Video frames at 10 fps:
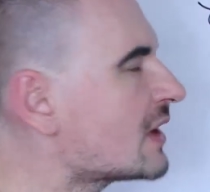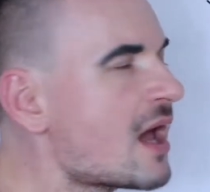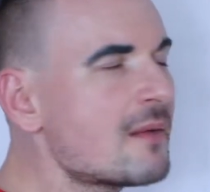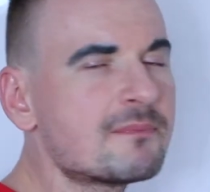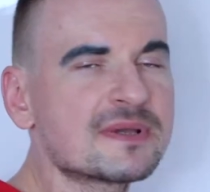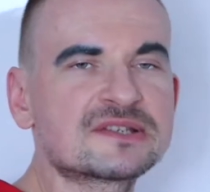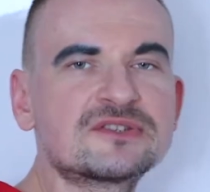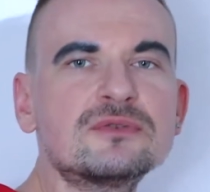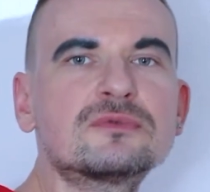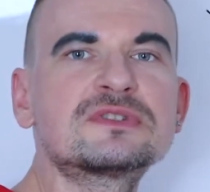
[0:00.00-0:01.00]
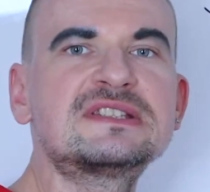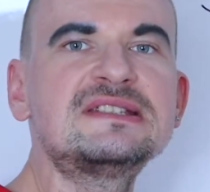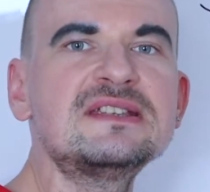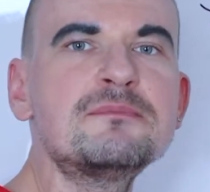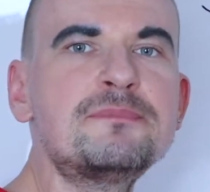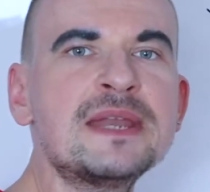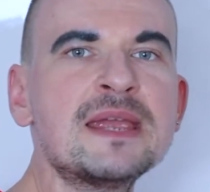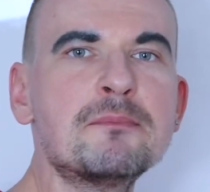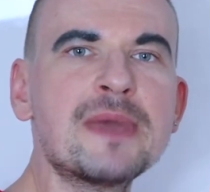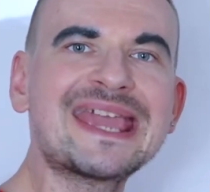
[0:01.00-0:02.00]
numbers, you could
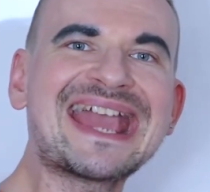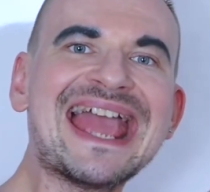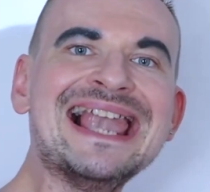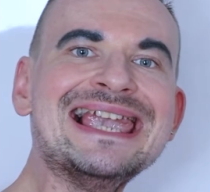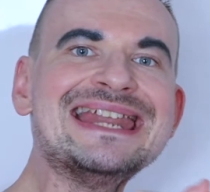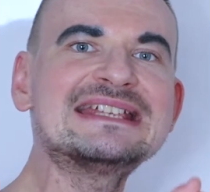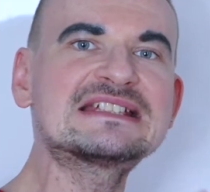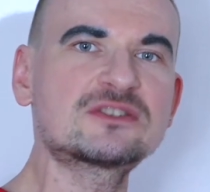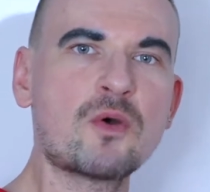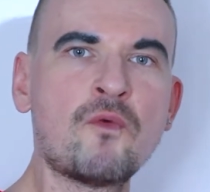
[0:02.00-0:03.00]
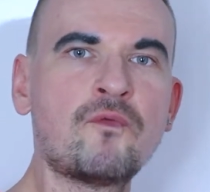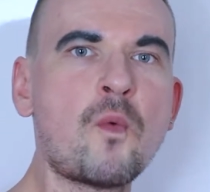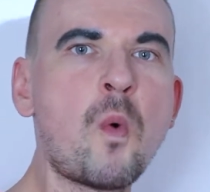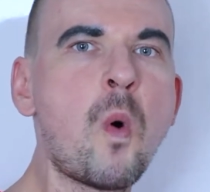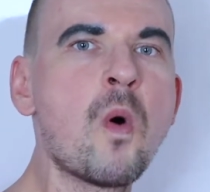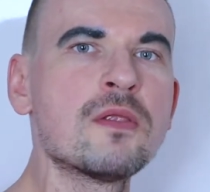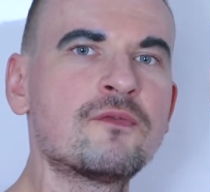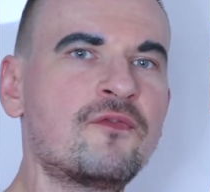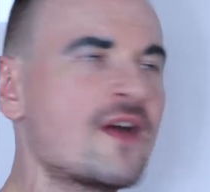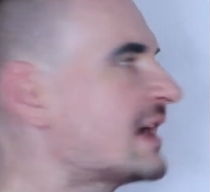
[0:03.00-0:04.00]
simply make a list of all
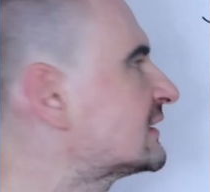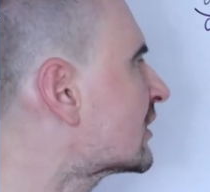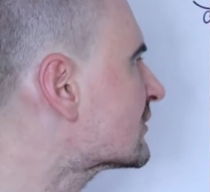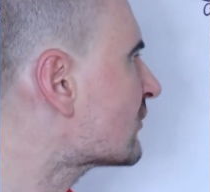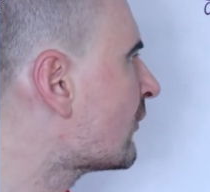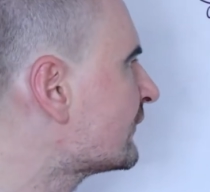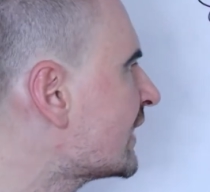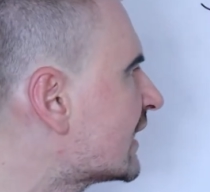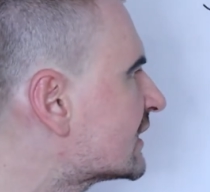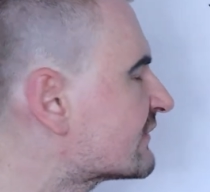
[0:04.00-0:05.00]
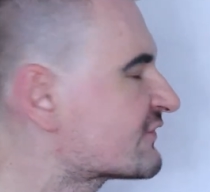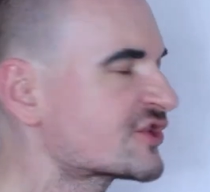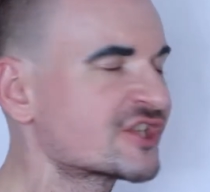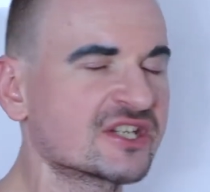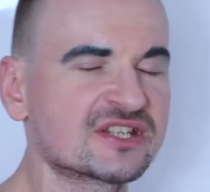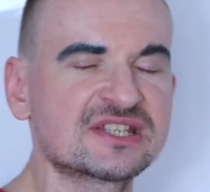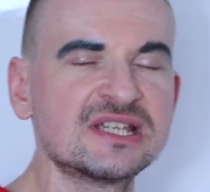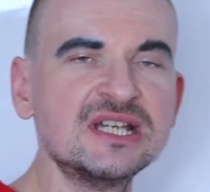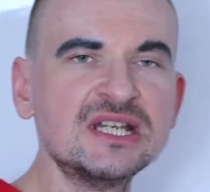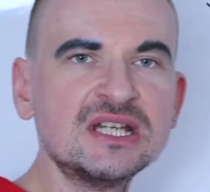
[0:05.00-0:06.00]
factors of negative 6.
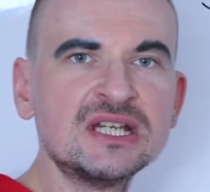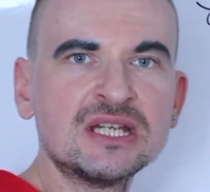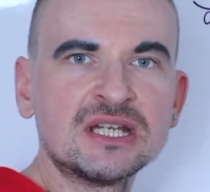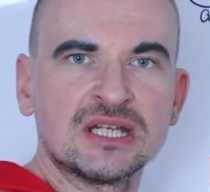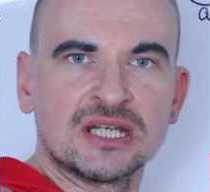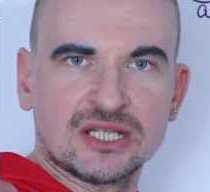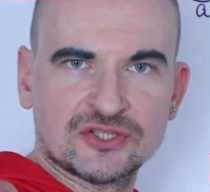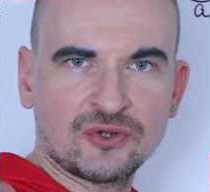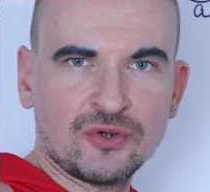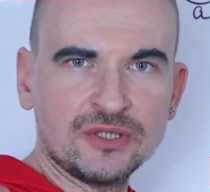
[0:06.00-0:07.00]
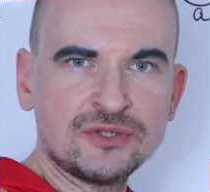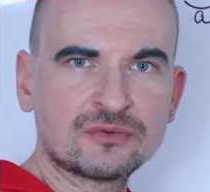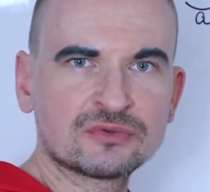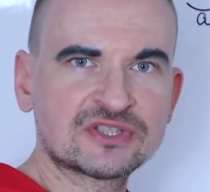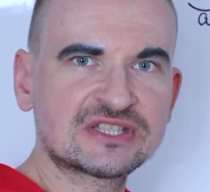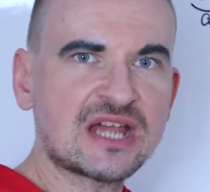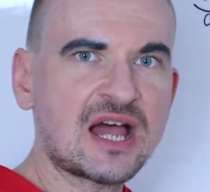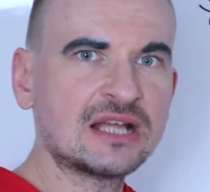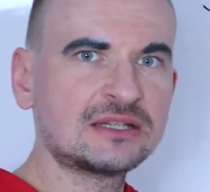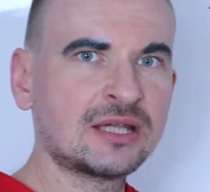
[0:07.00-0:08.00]
So, and you could
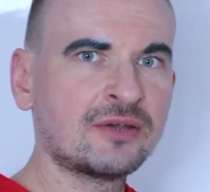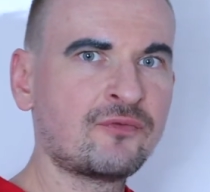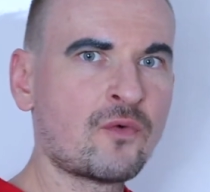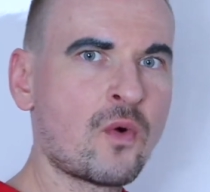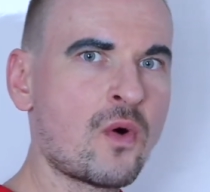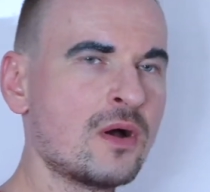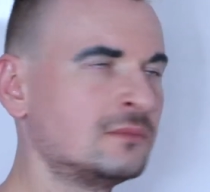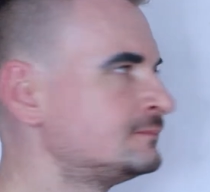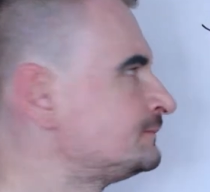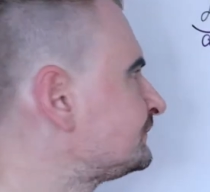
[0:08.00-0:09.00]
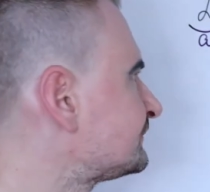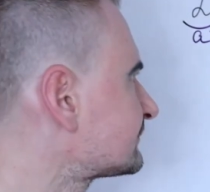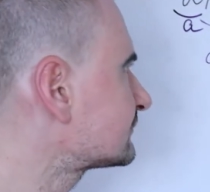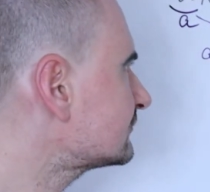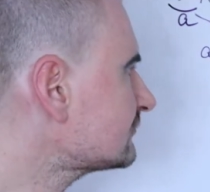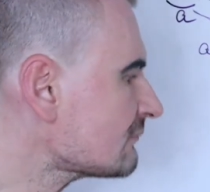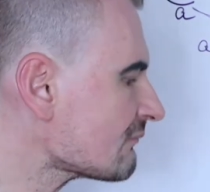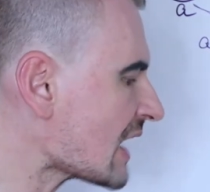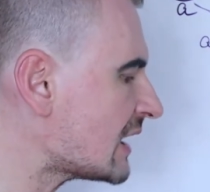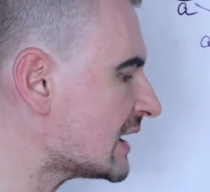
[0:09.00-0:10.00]
start for
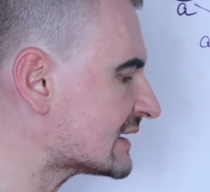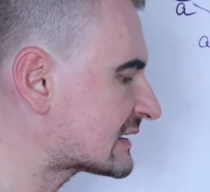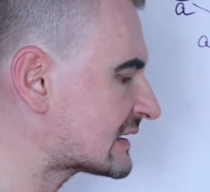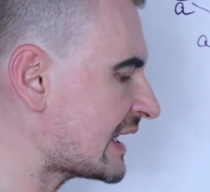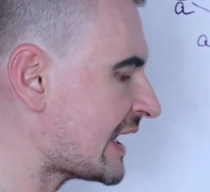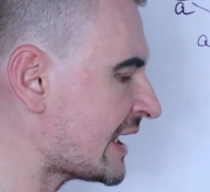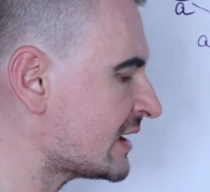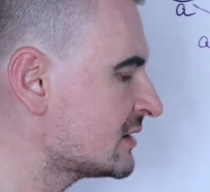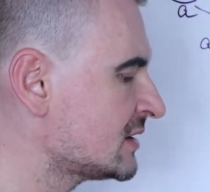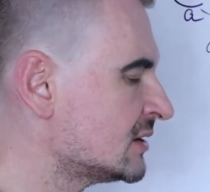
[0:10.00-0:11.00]
let's say